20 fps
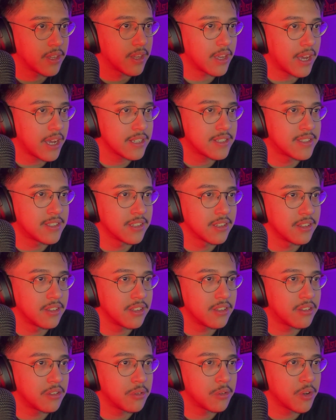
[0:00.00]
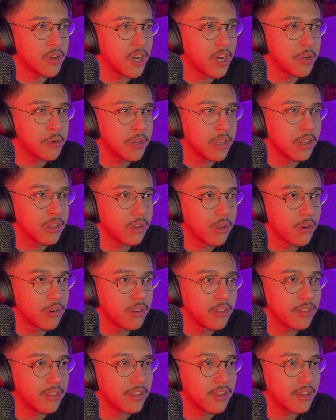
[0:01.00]
I still need to know how he
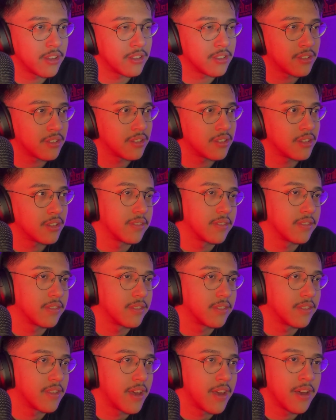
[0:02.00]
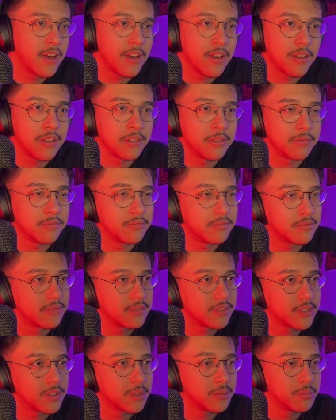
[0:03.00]
learned this. Damn.
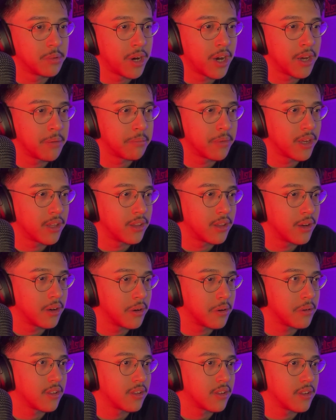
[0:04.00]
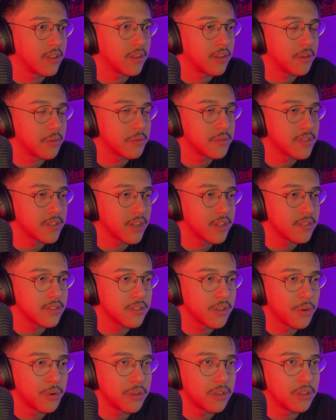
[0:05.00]
Goodbye, Mendo. It was nice
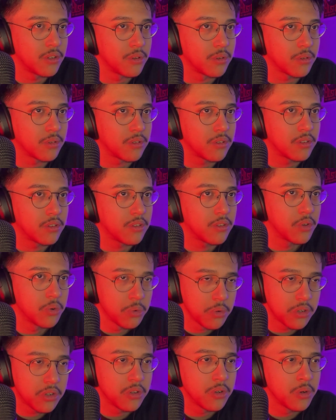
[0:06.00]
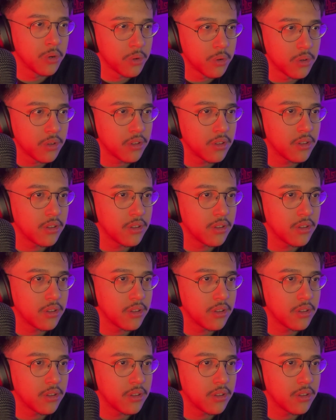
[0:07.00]
knowing you. You were cool.